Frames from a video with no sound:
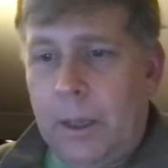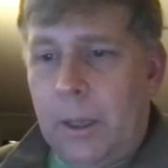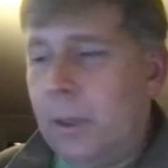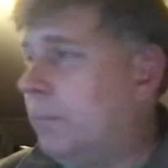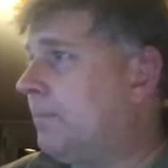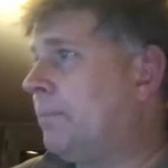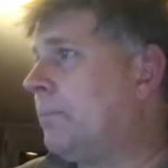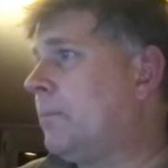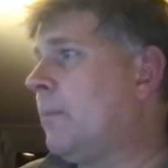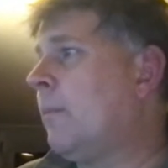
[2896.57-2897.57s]

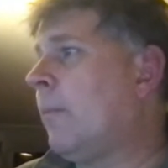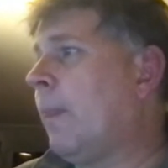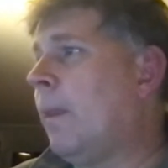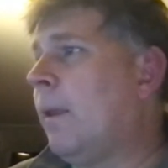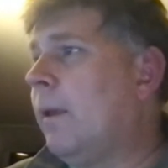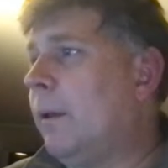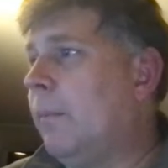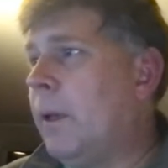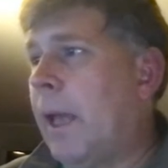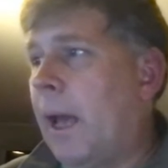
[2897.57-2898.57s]

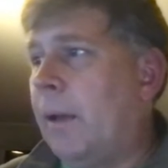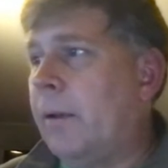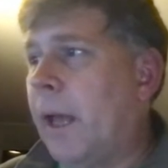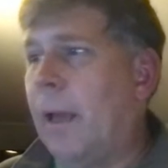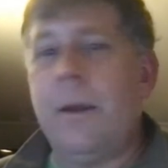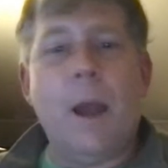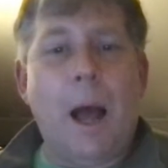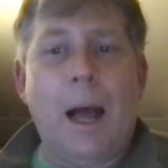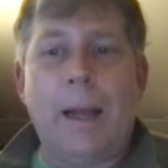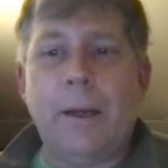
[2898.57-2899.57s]
But yeah,
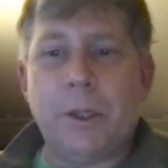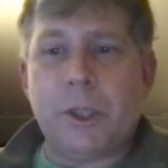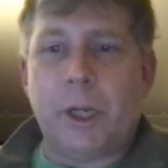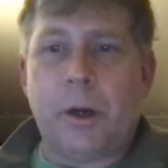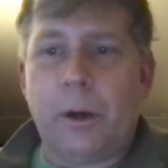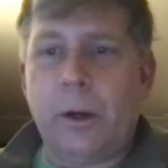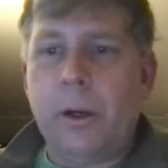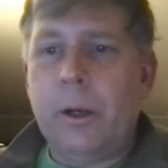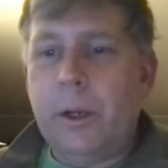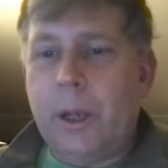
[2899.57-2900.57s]
not a singer.
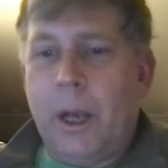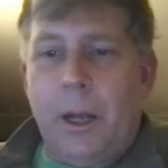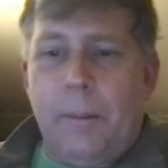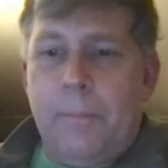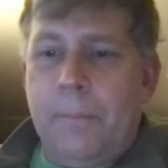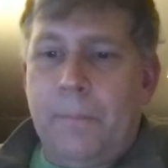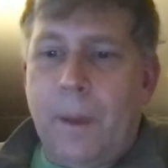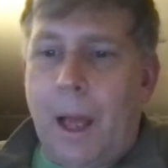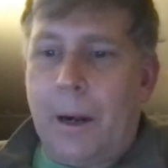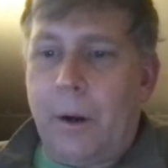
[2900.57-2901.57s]

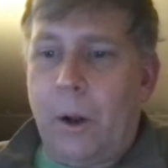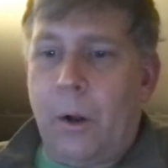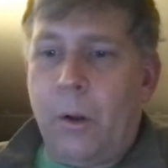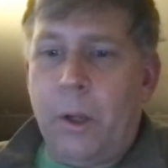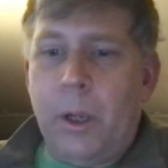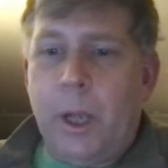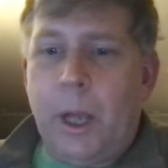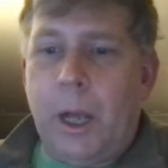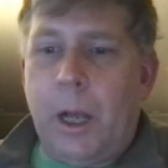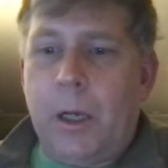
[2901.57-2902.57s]
Not at all.
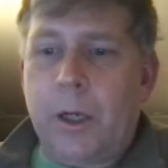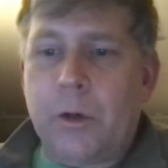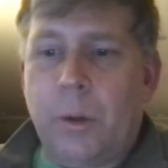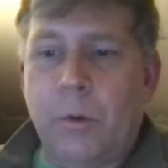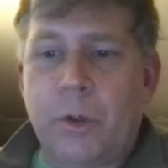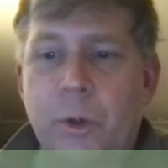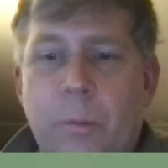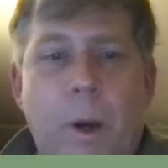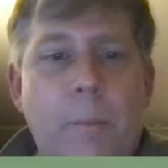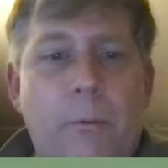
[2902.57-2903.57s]
Can troubleshoot
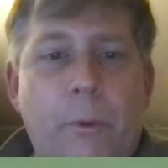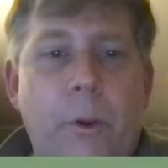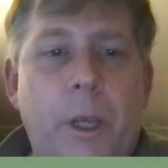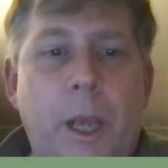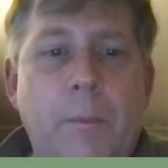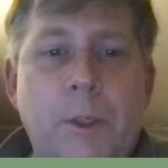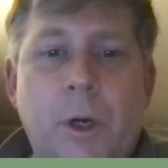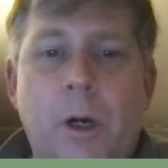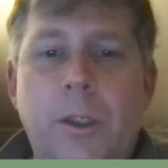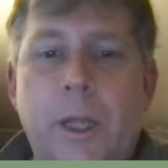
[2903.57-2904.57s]
them right before the game
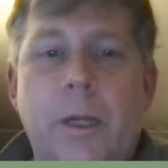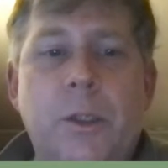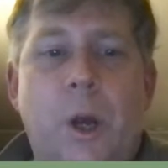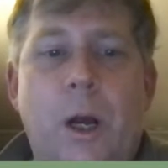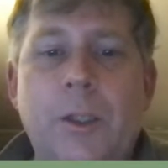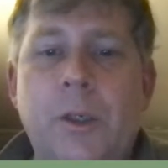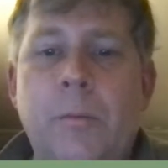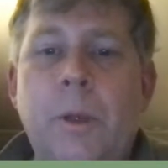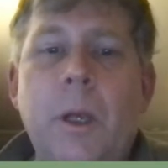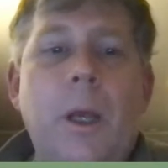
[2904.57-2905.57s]
starts. That is
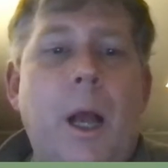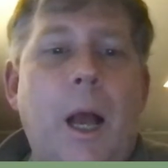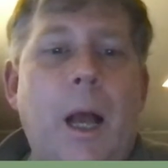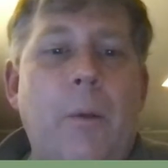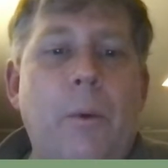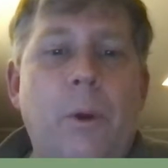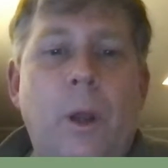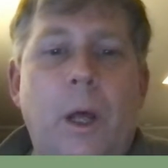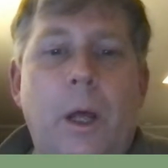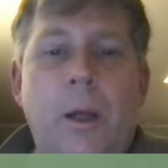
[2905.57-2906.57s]
awesome. I
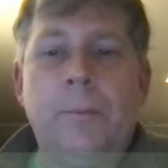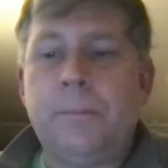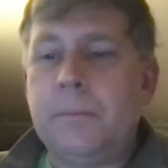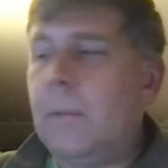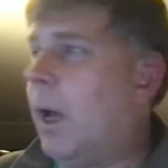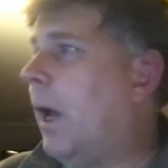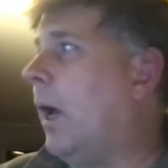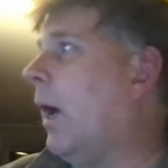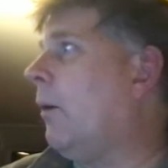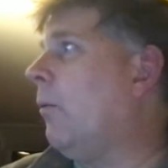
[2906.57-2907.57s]
will
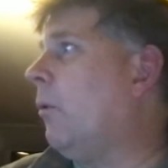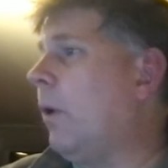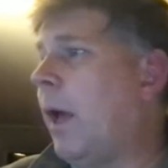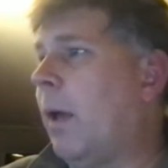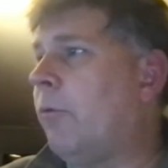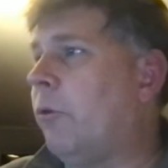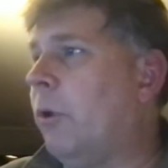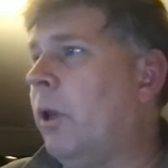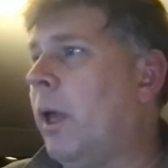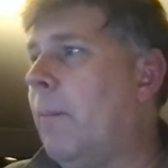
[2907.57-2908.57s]

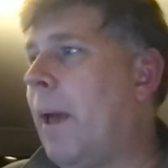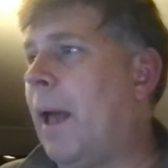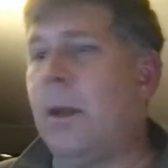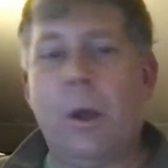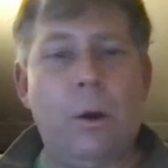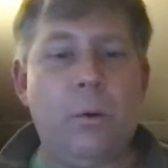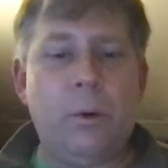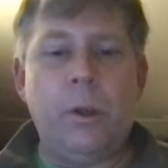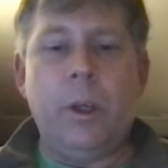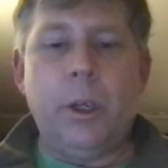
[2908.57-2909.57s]
absolutely let Matt know.